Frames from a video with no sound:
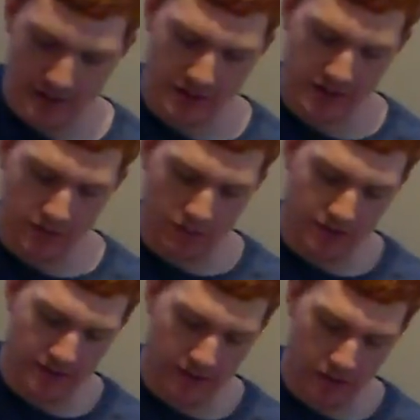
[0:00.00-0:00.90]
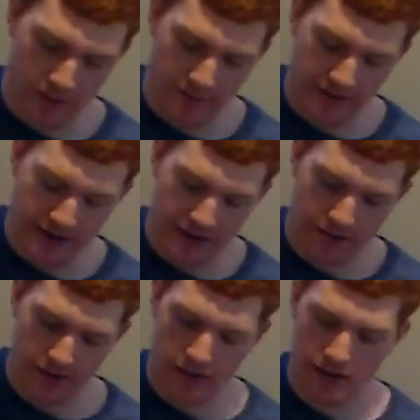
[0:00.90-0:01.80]
So you want to go
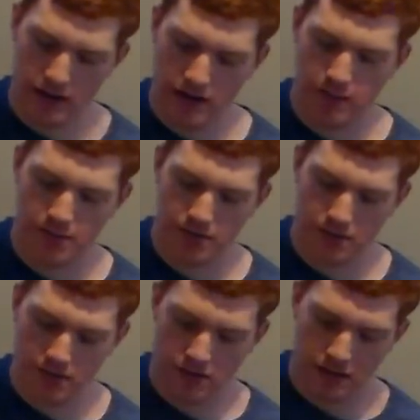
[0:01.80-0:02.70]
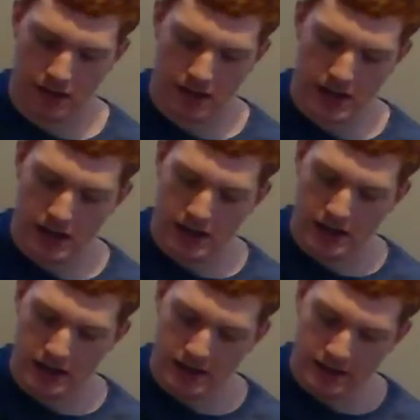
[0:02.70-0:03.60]
down, up,
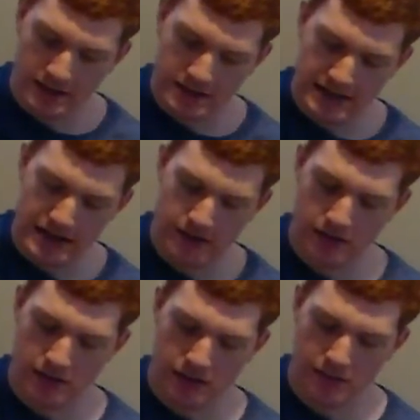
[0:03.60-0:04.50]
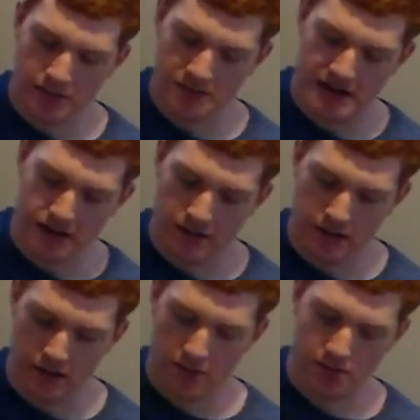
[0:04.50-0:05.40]
down, up,
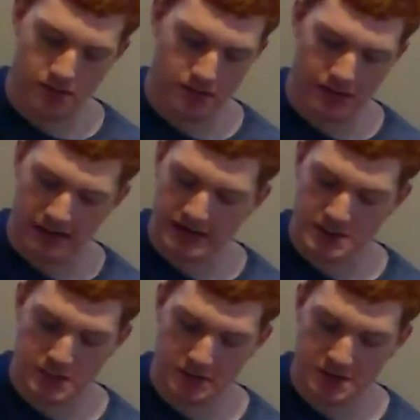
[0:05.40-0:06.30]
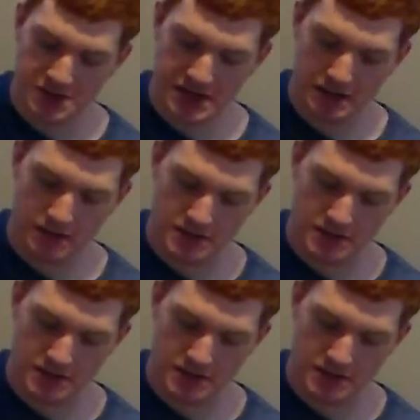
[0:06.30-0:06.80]
down, up, and that's pretty much it.